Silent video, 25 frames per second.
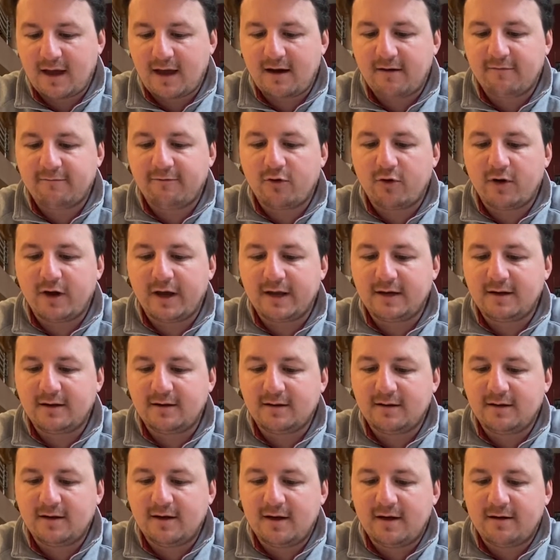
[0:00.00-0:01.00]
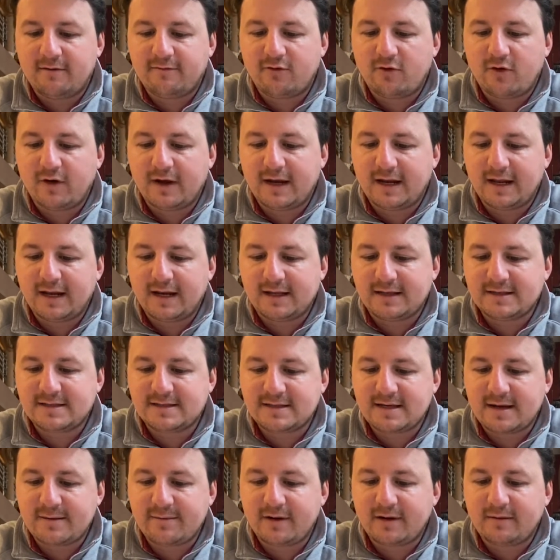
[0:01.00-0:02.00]
Avoid any
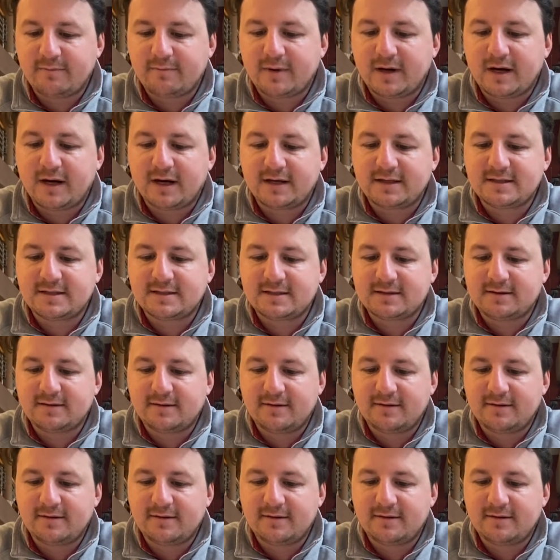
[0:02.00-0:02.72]
stomach bugs.